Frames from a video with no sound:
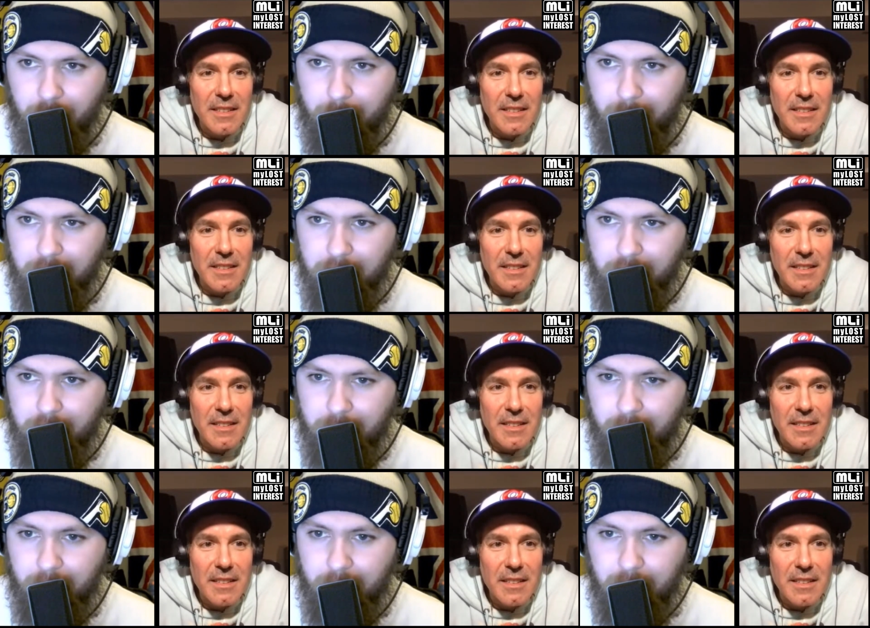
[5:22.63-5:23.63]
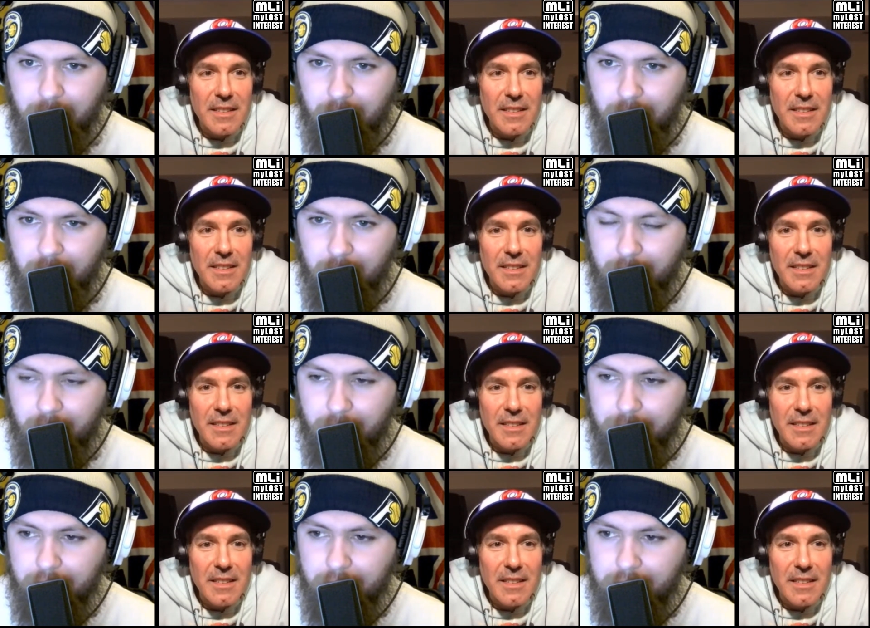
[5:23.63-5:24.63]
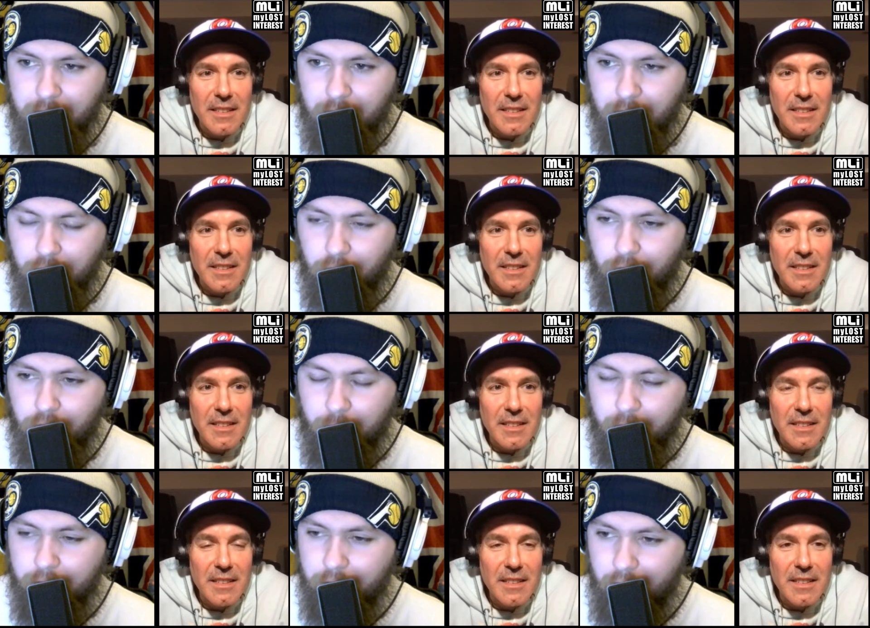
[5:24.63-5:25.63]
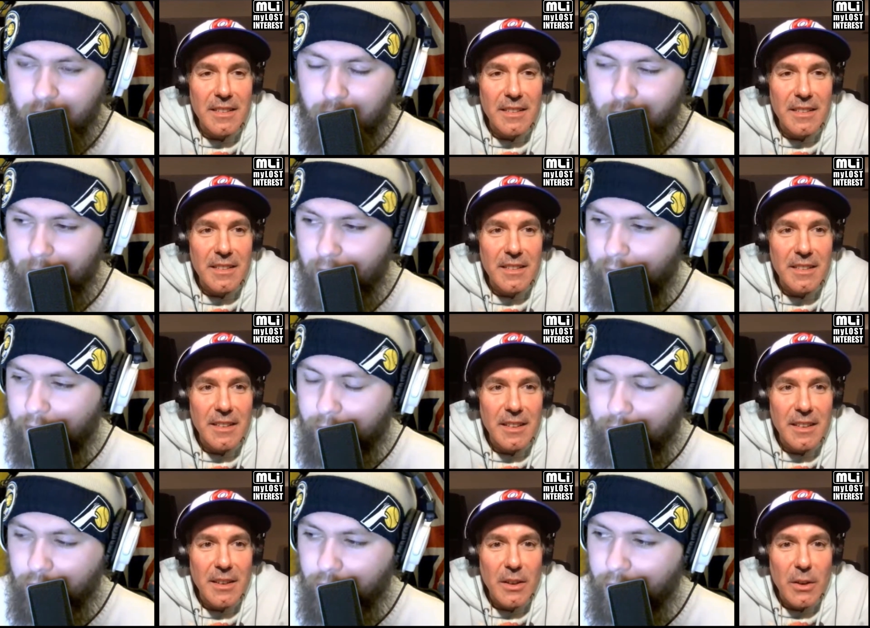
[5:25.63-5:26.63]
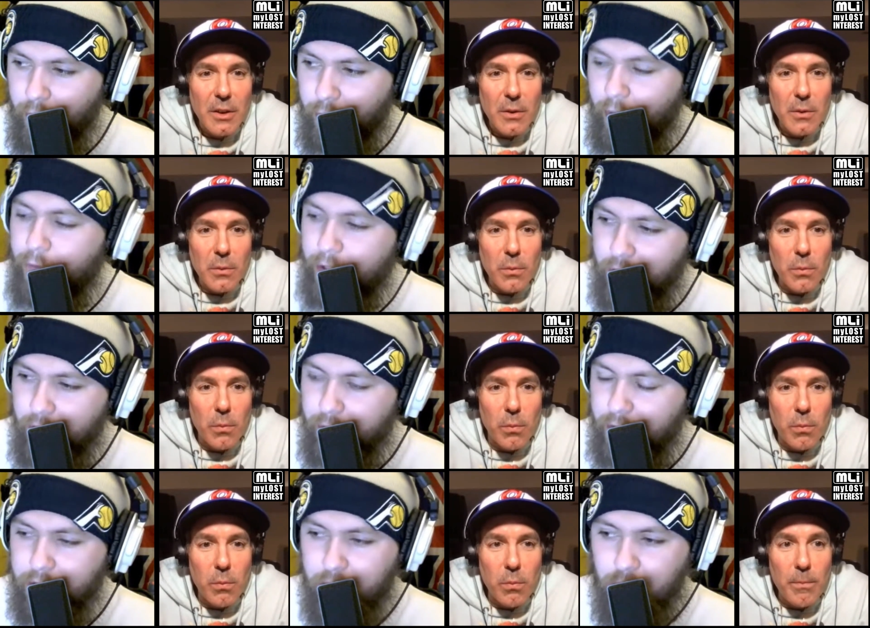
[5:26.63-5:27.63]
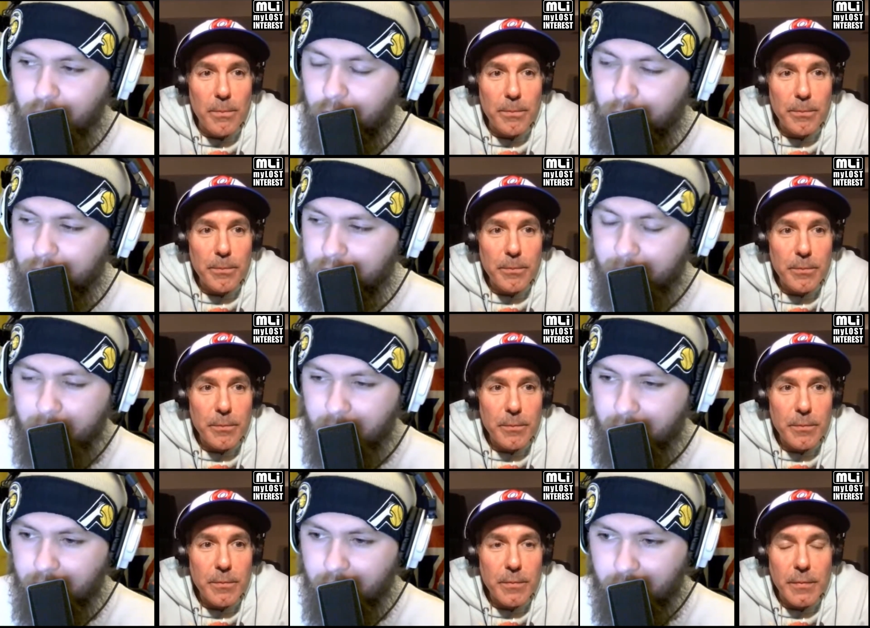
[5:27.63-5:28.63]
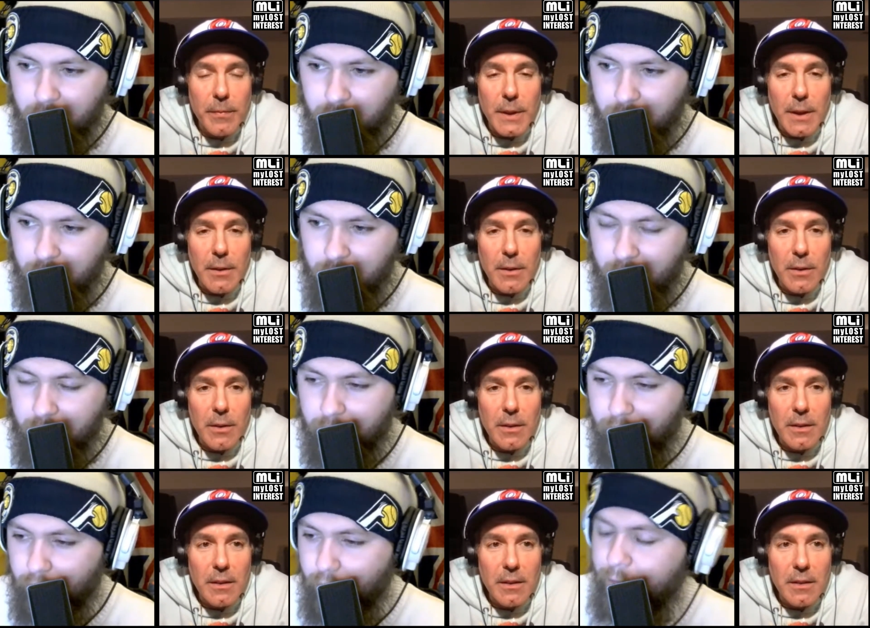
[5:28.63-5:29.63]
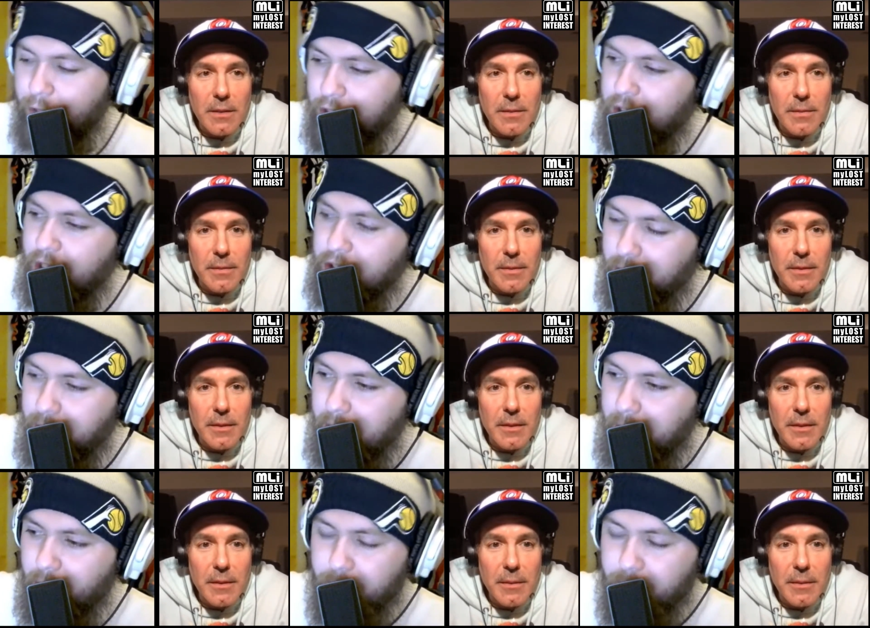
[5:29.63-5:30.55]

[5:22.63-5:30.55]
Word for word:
Speaker 1: It makes you seem like an idiot. I'm not. I'm just saying you don't know what you're talking about when you reference other things that you don't know what it's about. Like you can't reference things to people